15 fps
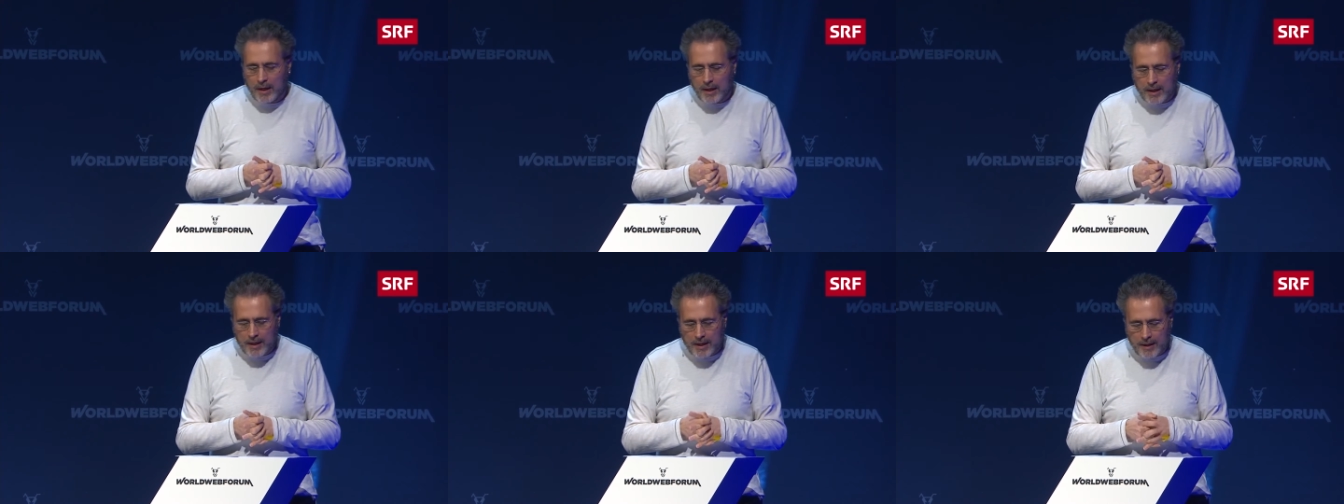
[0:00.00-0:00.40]

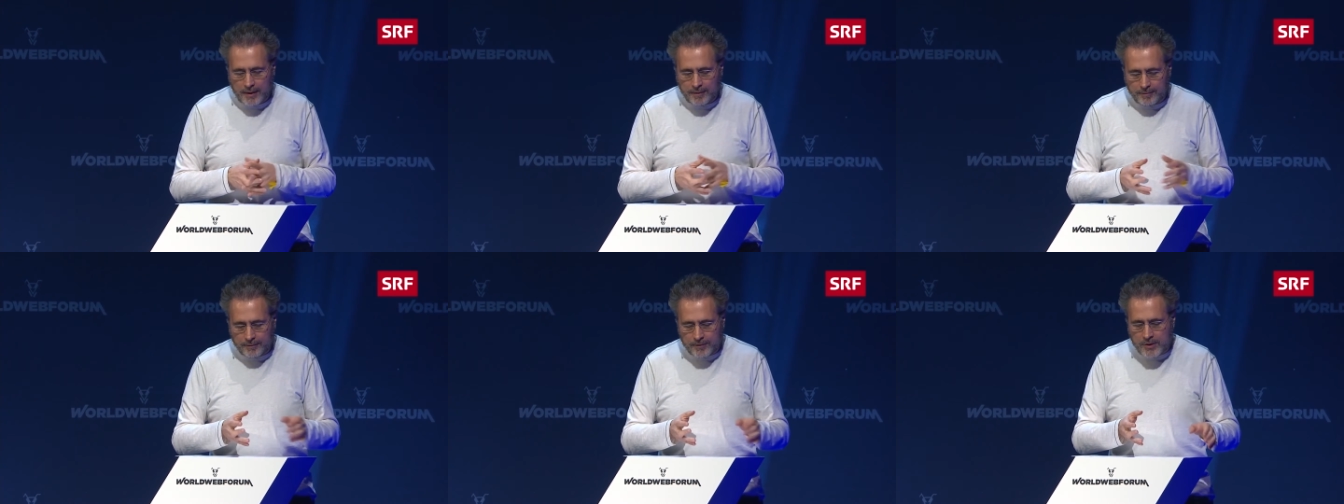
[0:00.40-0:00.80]

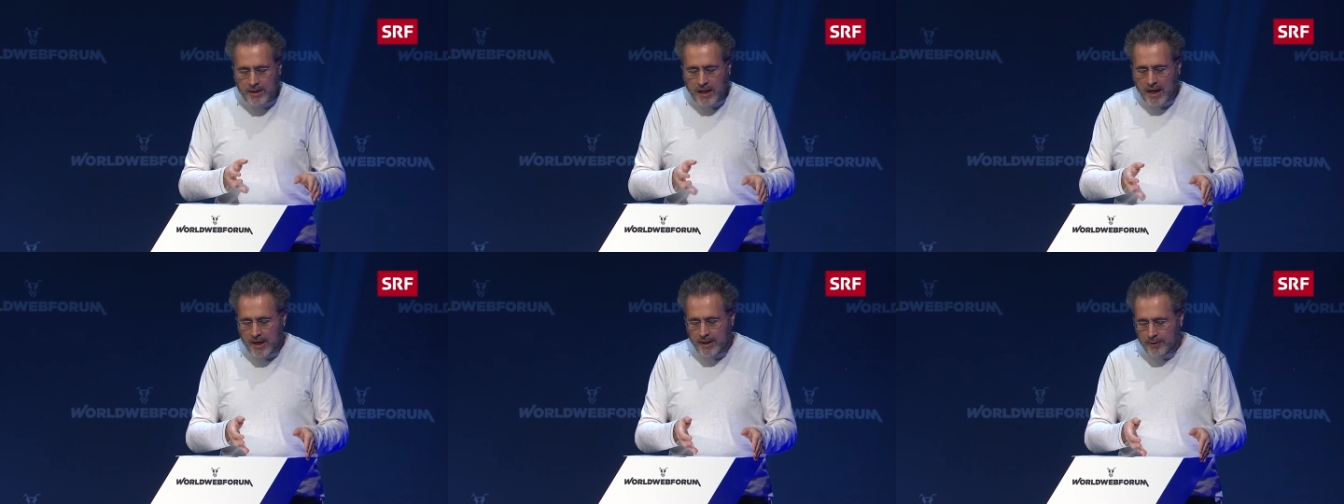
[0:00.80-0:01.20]
Uh,
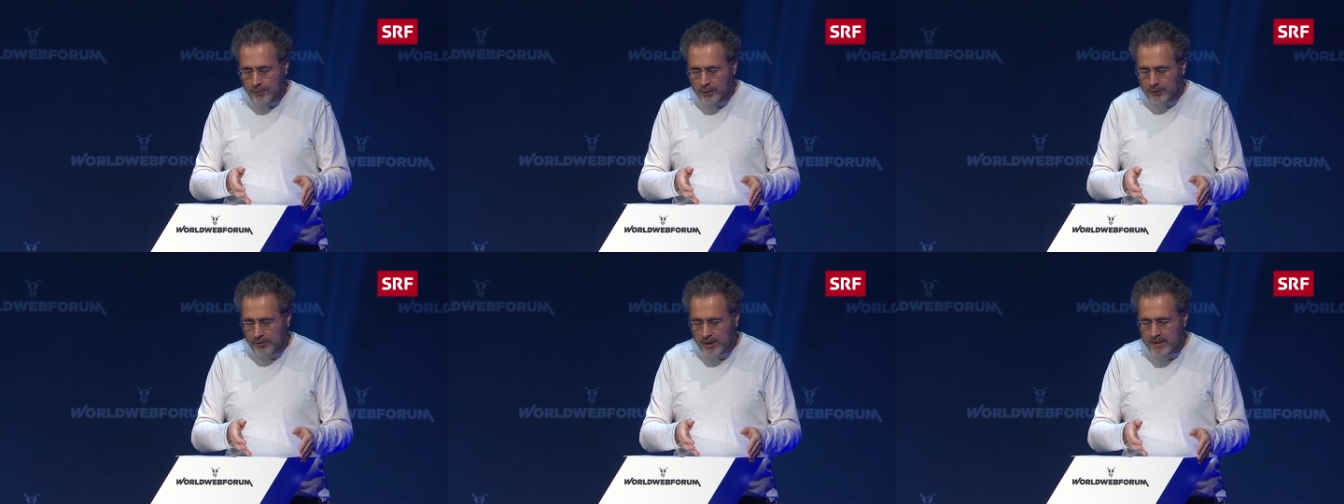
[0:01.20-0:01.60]
today,
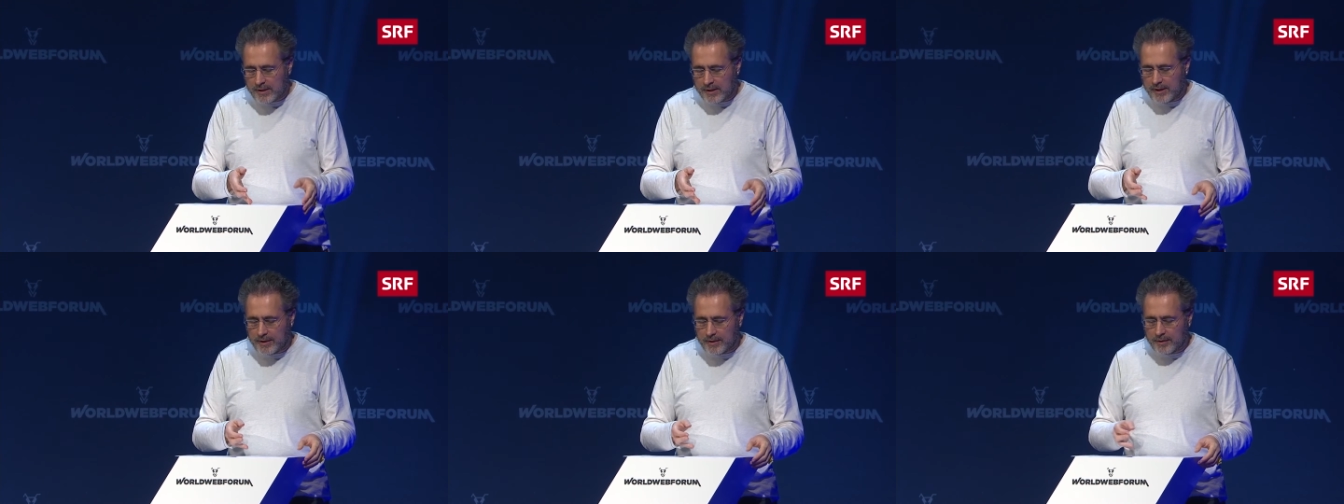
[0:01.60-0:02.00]
Google
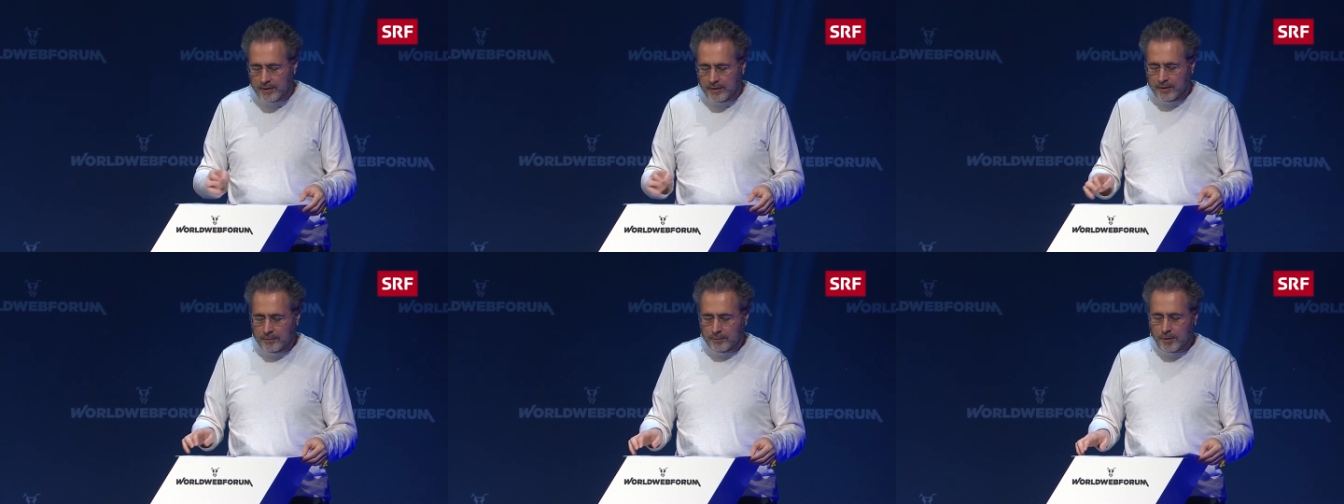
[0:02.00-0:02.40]
Translate
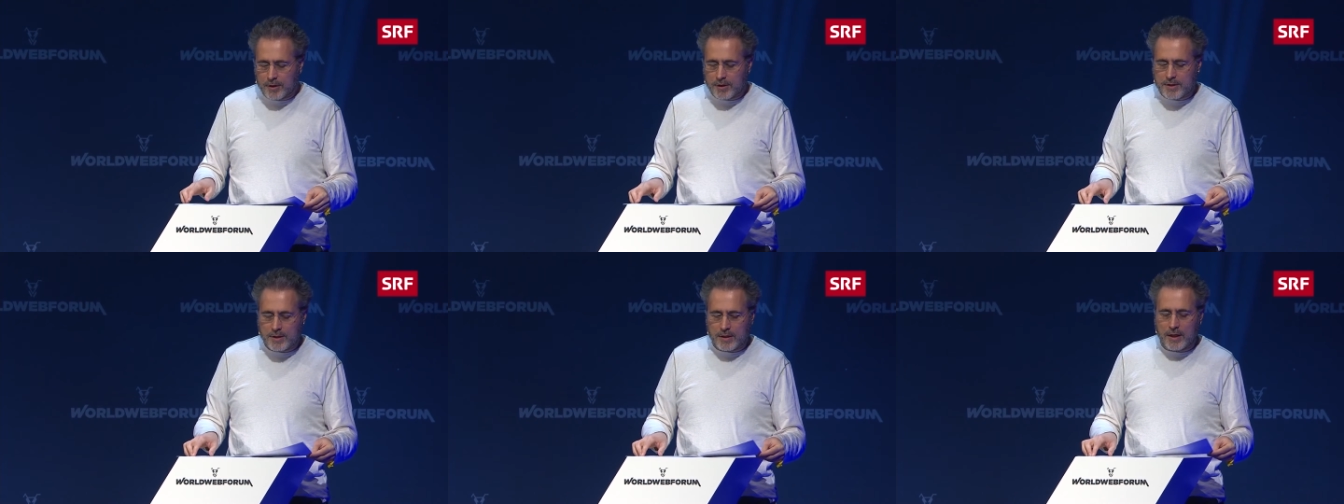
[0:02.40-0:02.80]

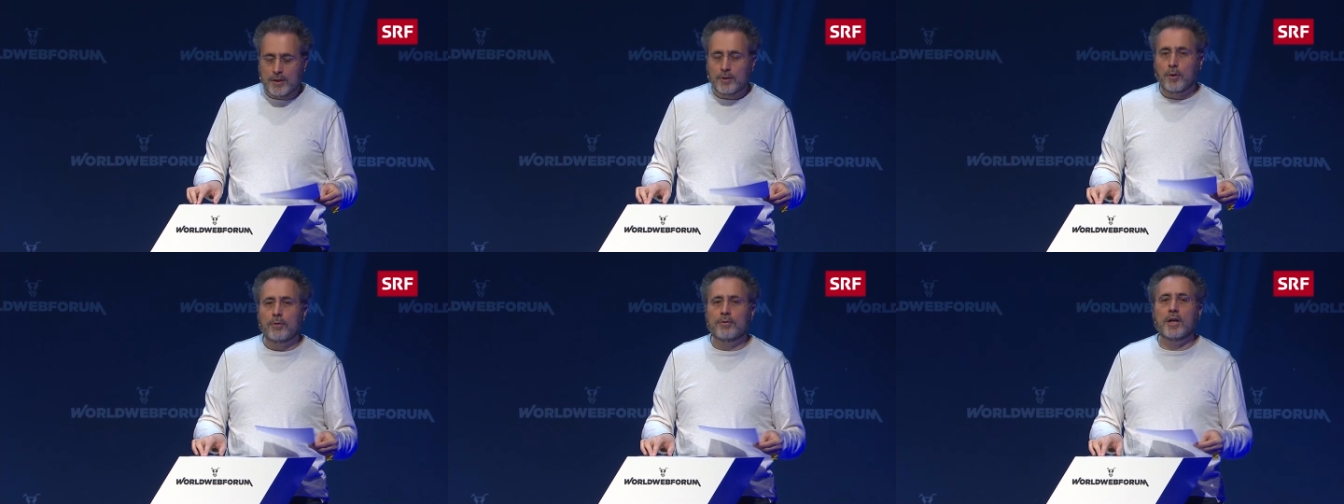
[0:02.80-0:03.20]
works
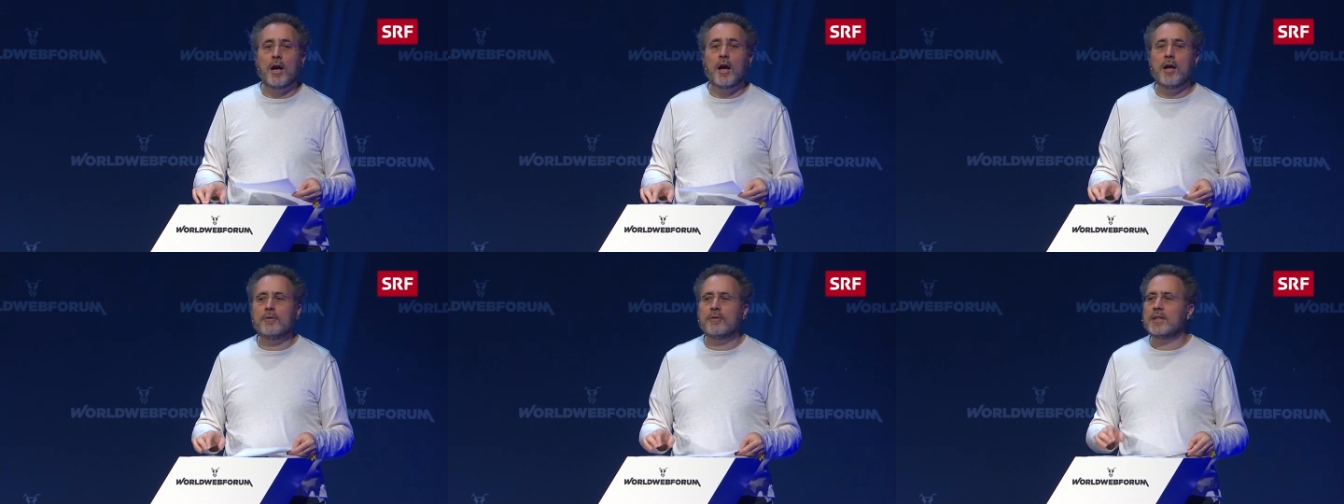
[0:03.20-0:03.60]
in over
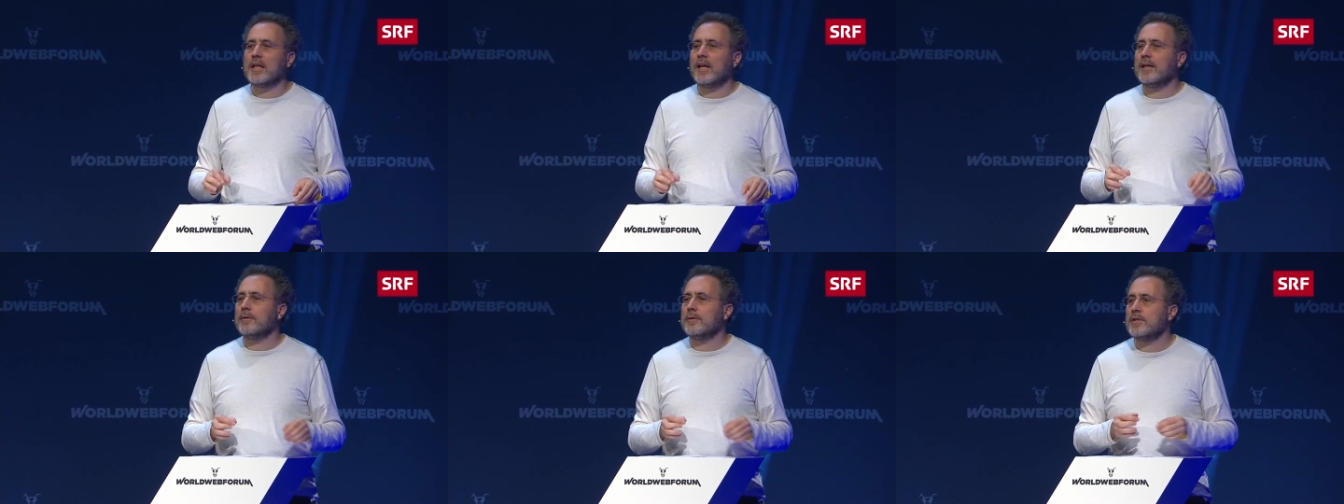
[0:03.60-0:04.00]
100
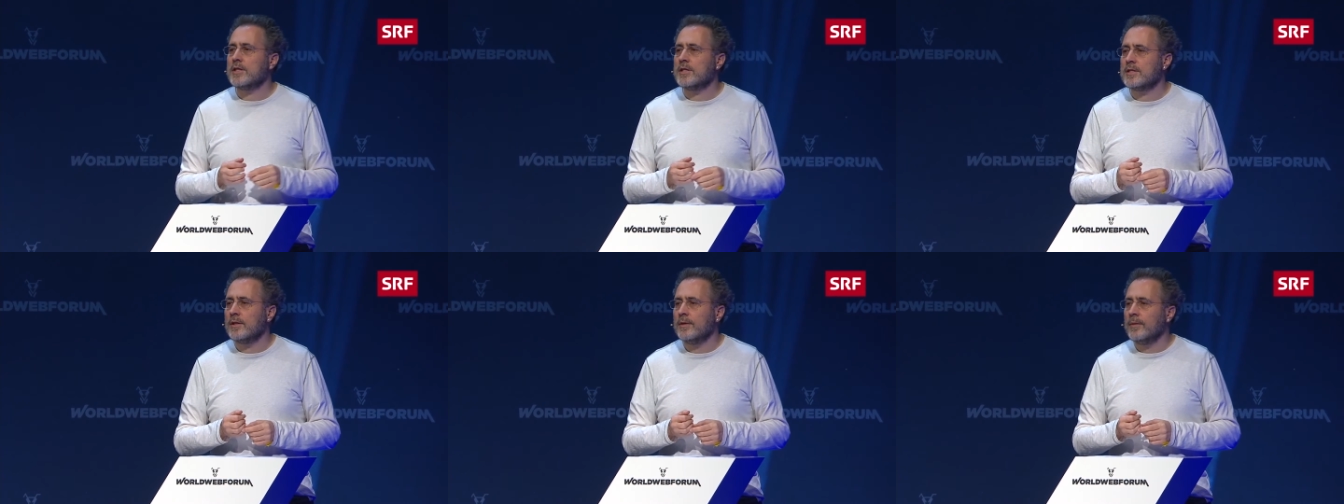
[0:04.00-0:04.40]

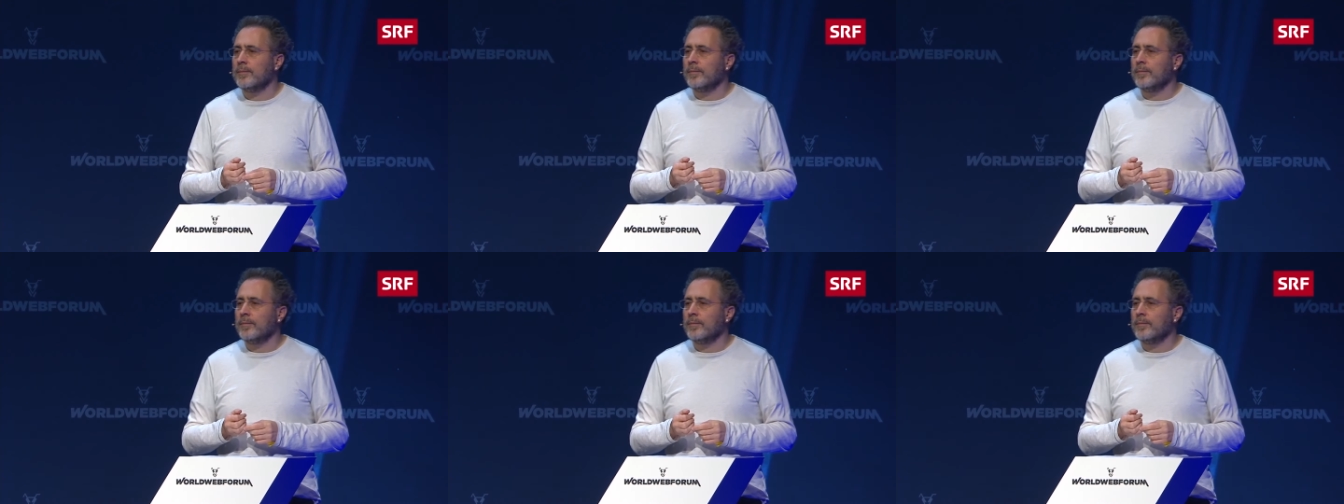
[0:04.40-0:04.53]
languages,